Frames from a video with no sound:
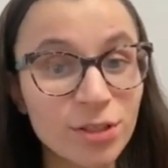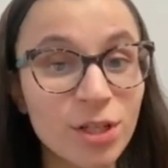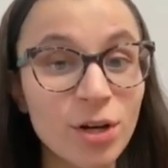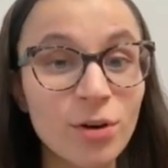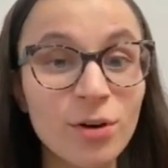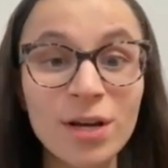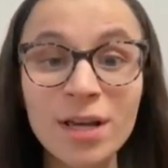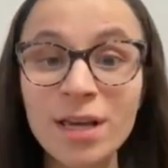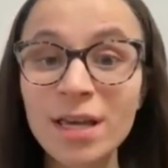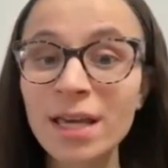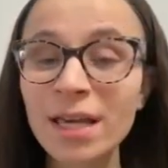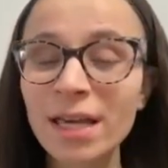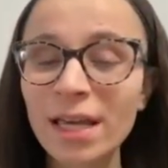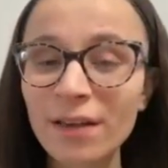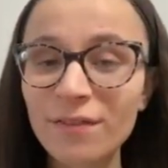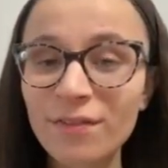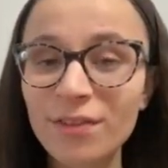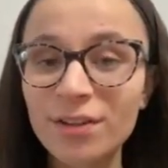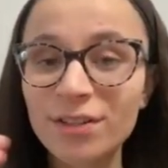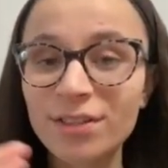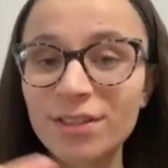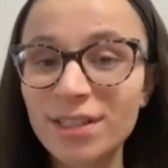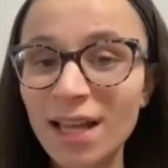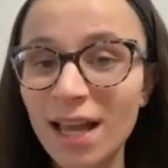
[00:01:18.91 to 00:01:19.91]
So if
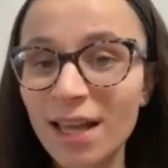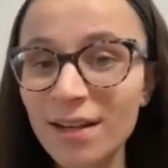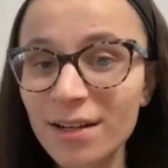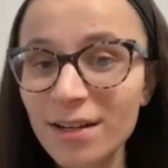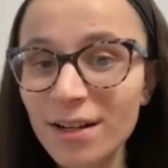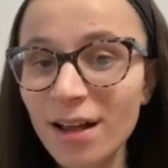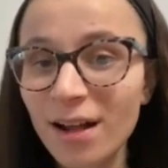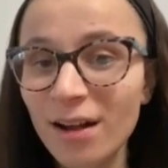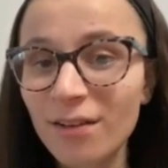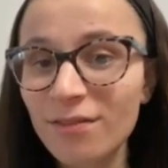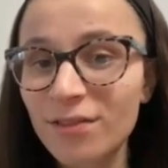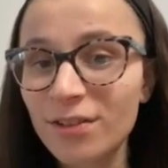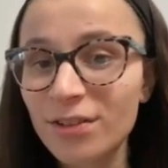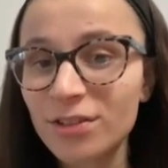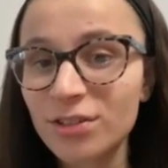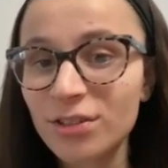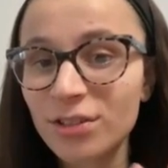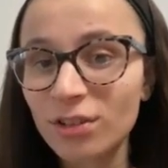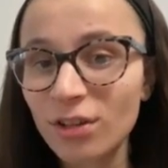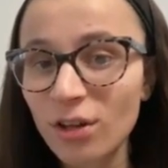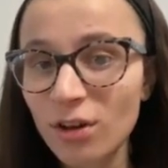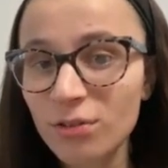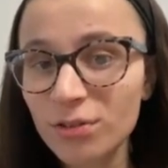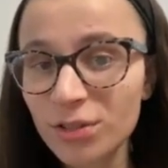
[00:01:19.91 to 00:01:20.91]
there's not enough, there's
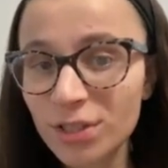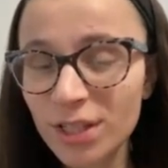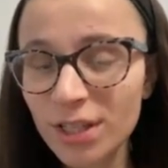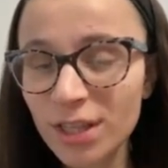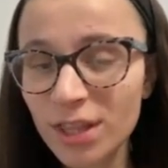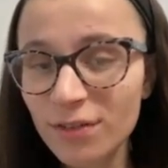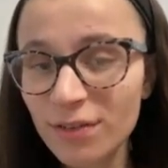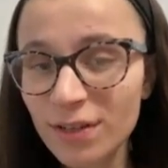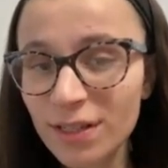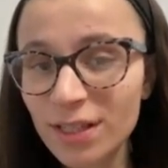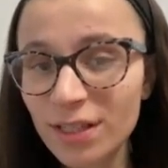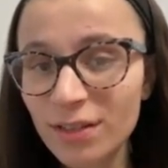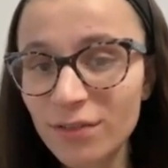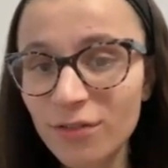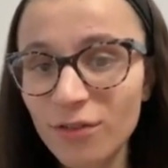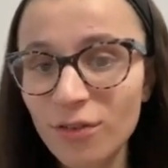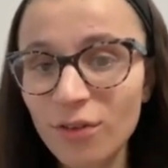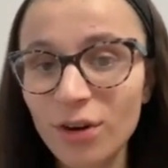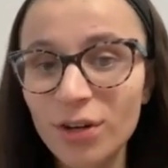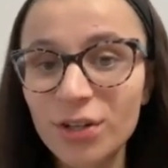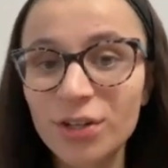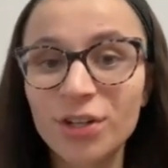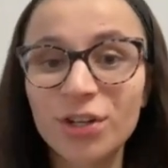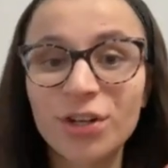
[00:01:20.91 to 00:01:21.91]
low T3,
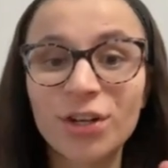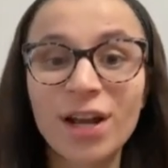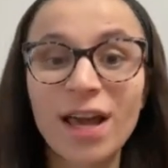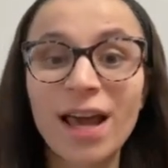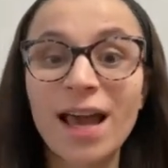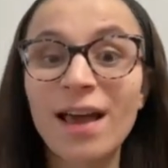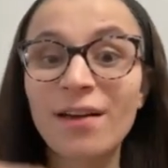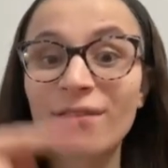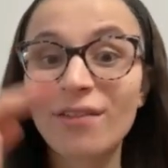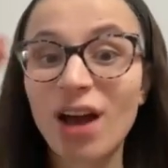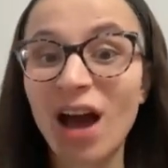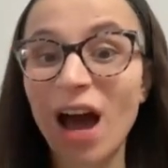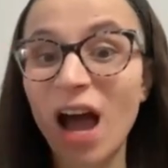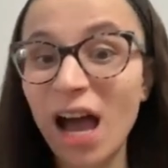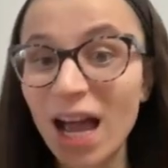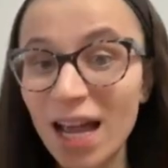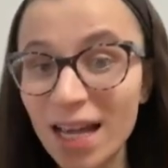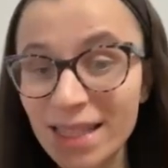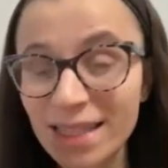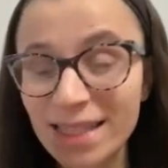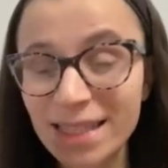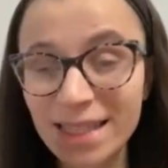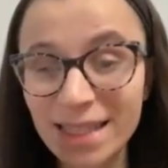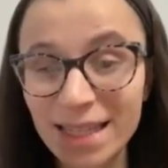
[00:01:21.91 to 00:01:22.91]
T4, you're going to have a
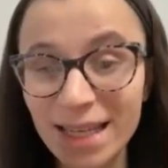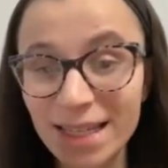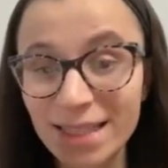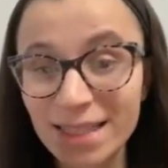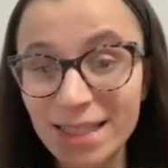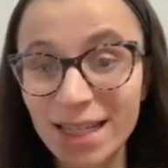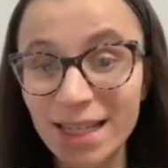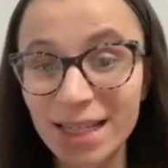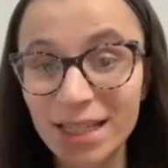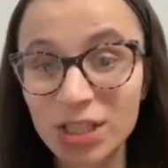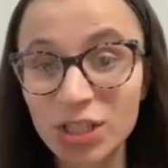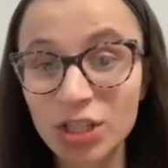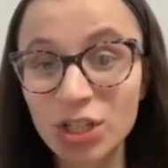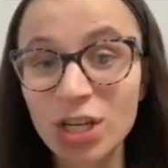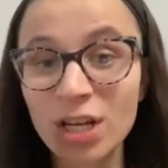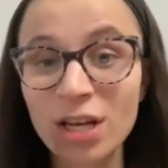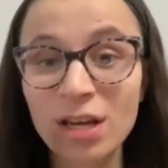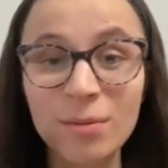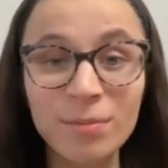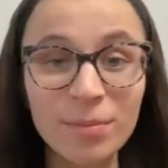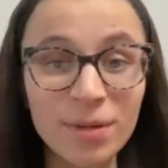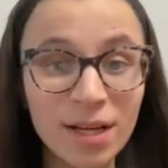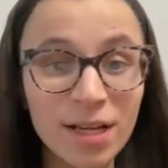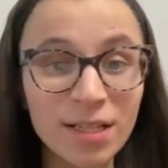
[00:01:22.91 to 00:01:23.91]
high TSH
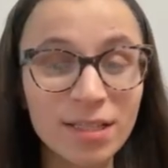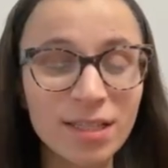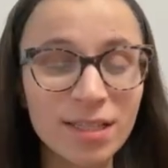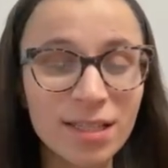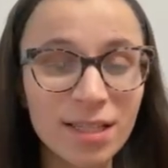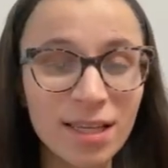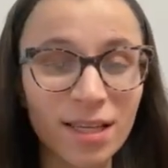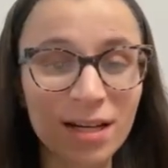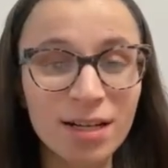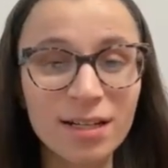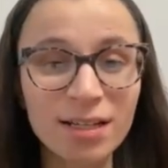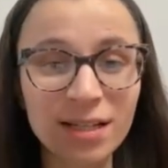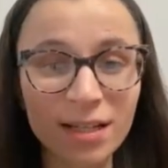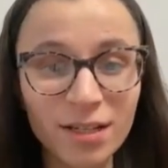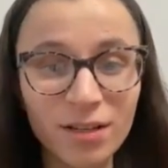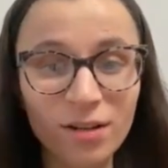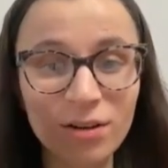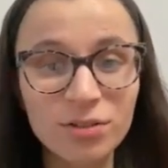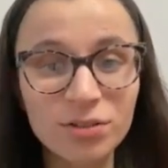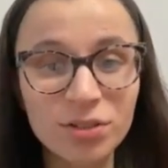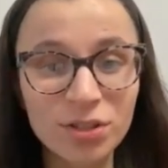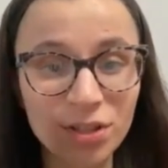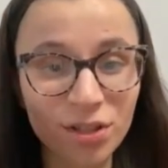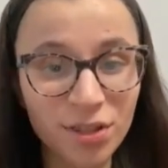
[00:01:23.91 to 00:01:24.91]
because it's going to need to
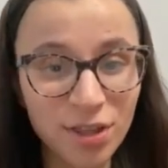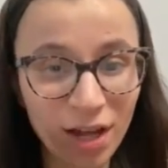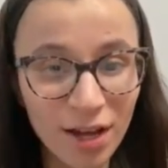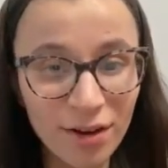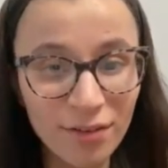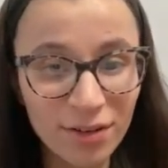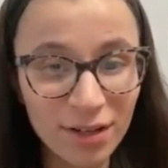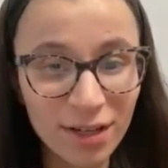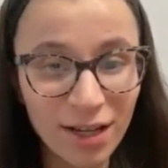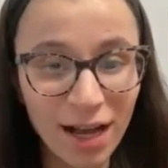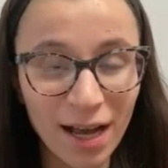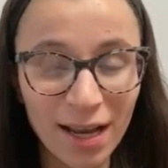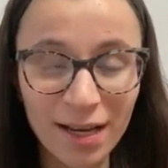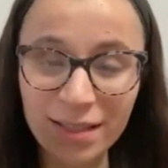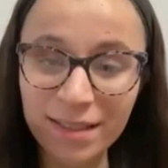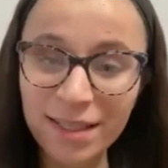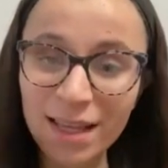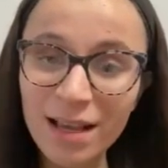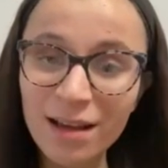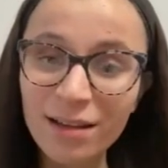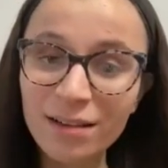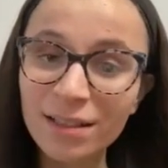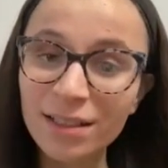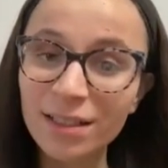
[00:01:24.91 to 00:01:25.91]
go to the thyroid gland and
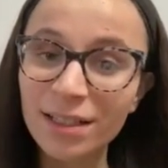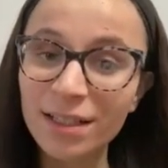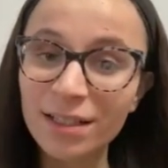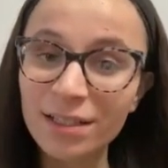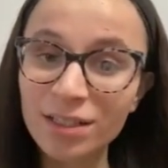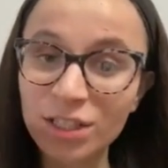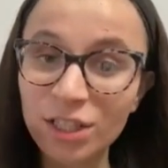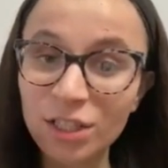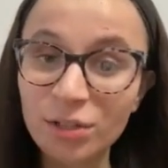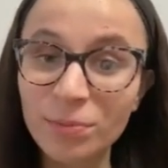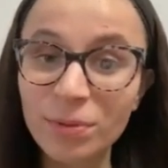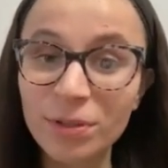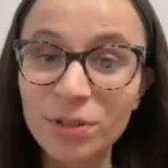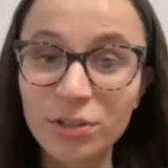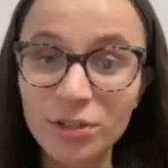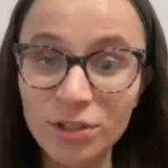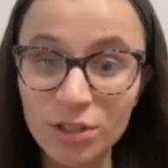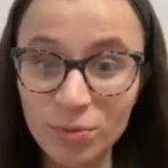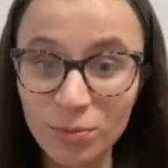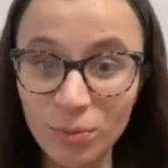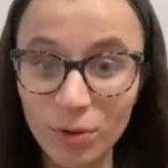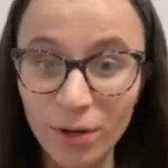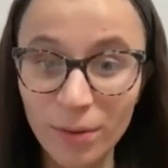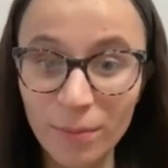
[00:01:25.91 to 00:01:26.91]
telling it to
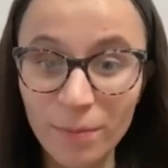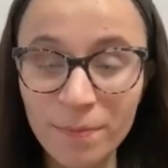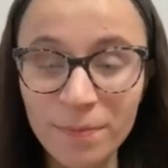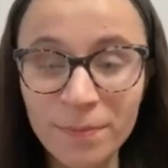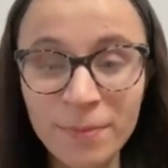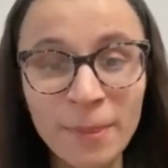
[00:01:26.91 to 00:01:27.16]
produce more.